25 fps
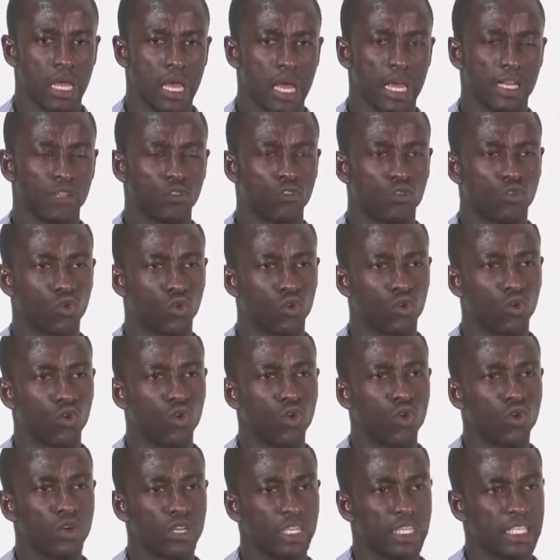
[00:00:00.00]
And
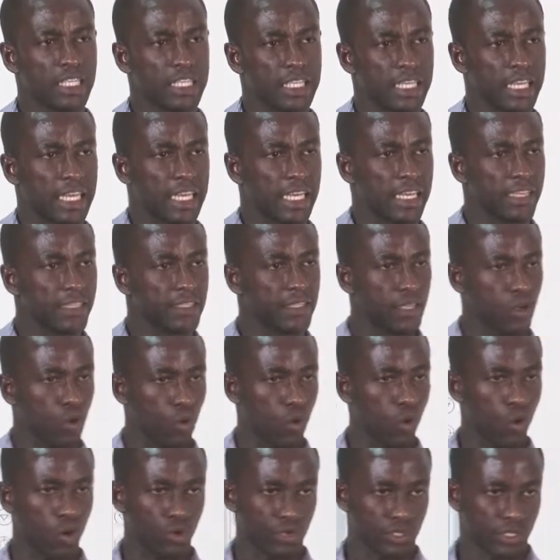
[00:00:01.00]
so she is the
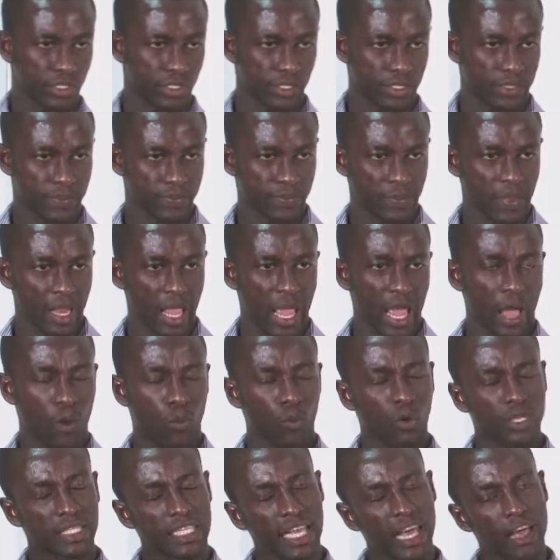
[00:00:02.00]
cause. And
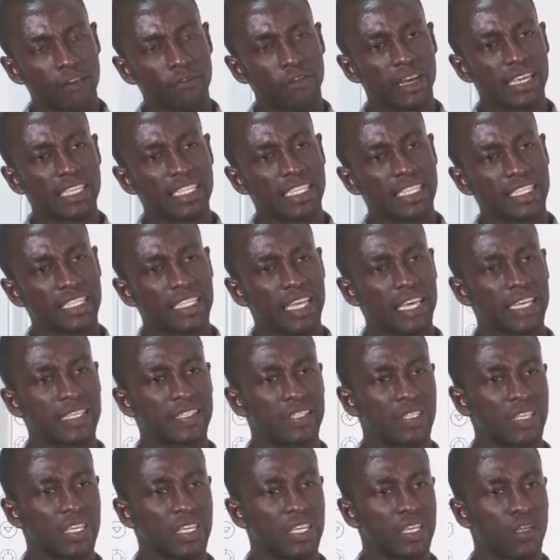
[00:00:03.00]
whatever she
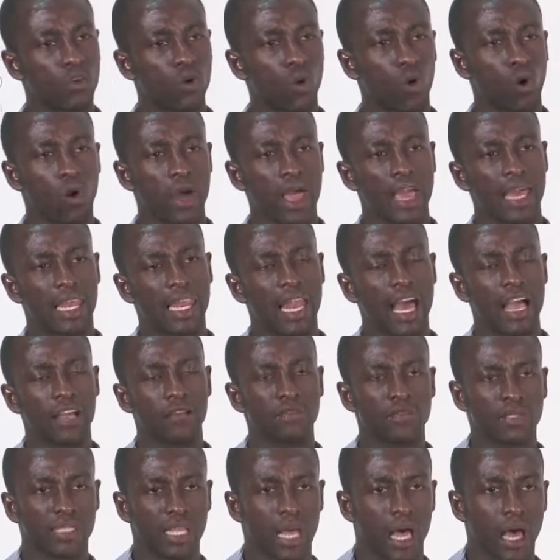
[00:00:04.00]
takes in or her
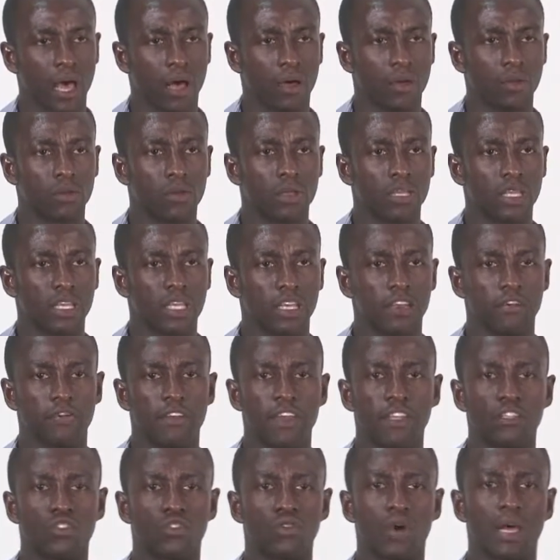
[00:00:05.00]
lifestyle
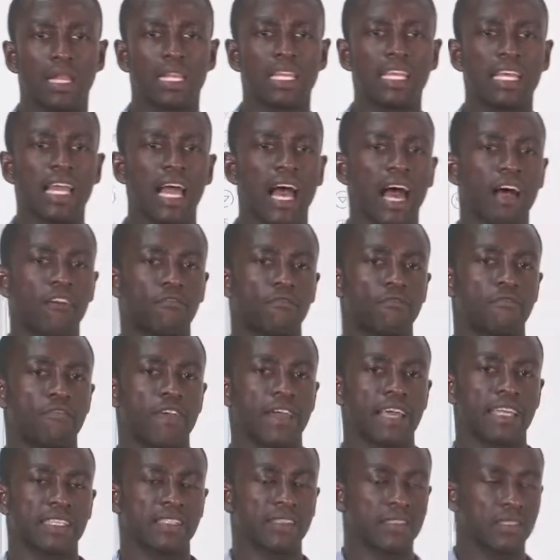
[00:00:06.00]
eventually
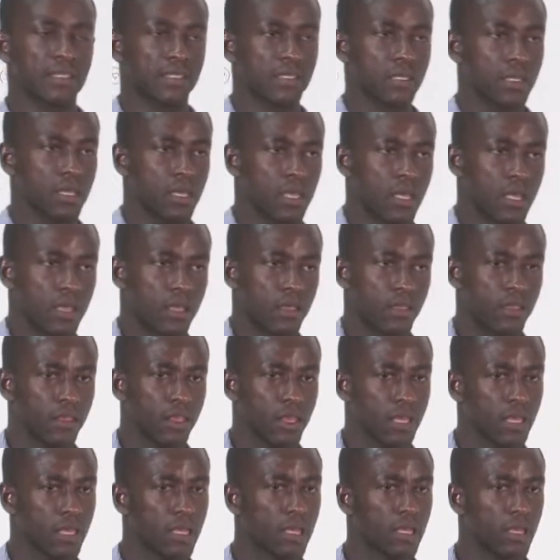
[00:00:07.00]
affects
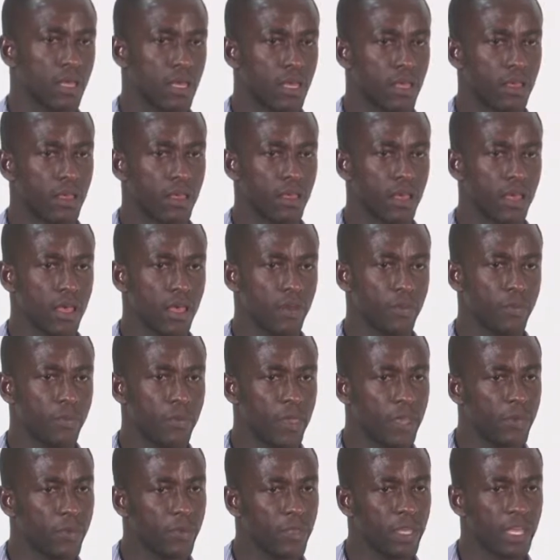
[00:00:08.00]
the
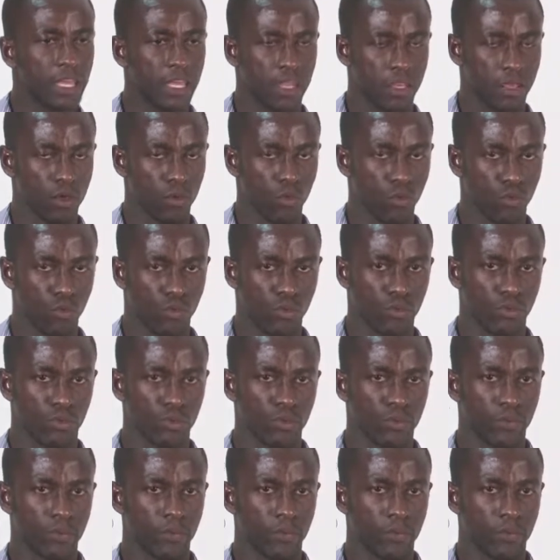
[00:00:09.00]
baby in the womb.